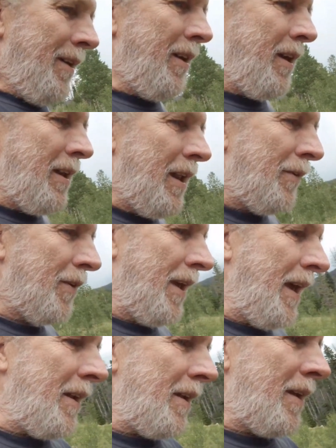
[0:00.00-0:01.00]
you can even
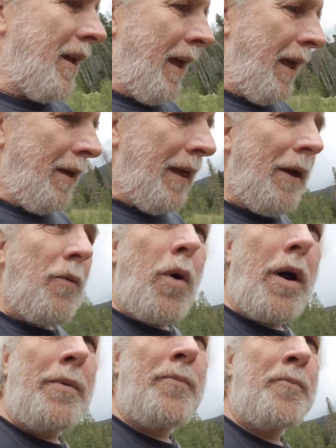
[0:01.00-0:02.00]
get
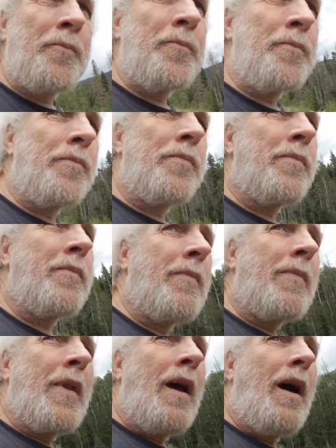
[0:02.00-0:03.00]

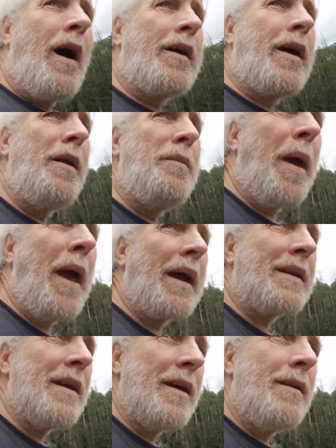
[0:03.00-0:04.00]
a gun
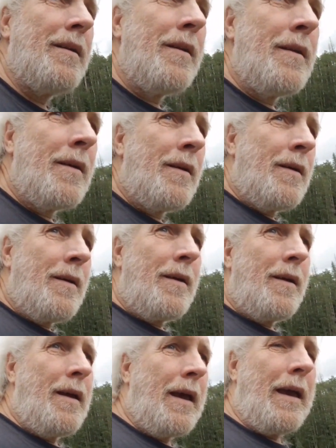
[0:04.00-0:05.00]
magnet,
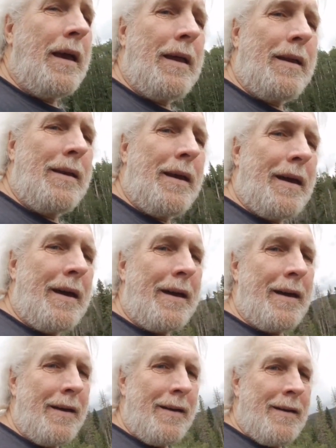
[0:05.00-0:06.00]

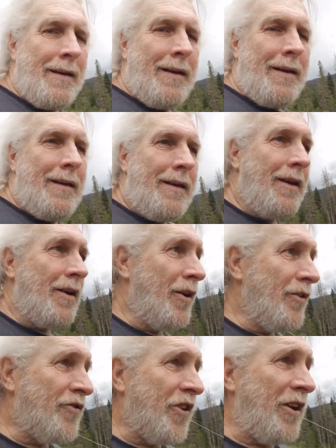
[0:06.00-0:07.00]
and
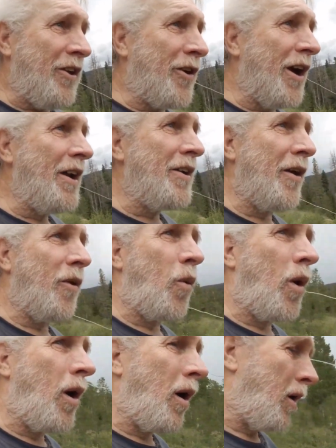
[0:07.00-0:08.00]
stick your gun to the
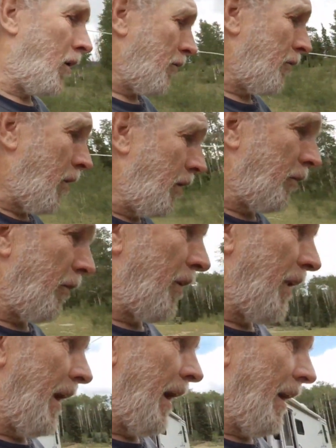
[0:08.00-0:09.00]
wall or
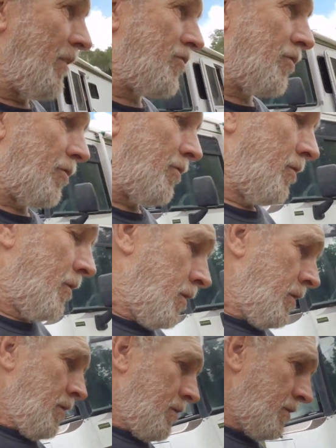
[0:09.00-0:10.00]
under the dash or
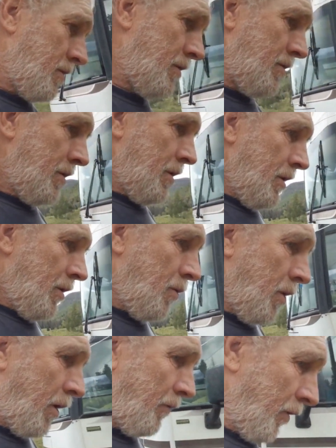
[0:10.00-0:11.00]

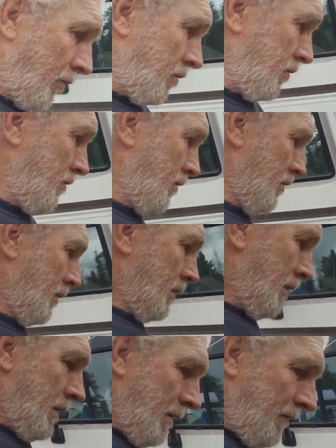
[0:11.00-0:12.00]
wherever you
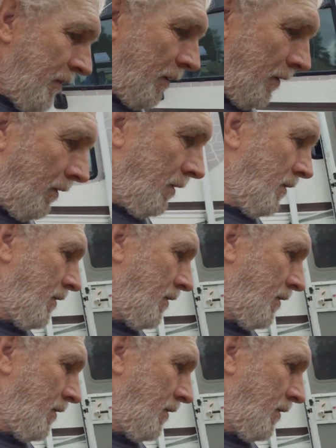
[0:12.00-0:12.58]
feel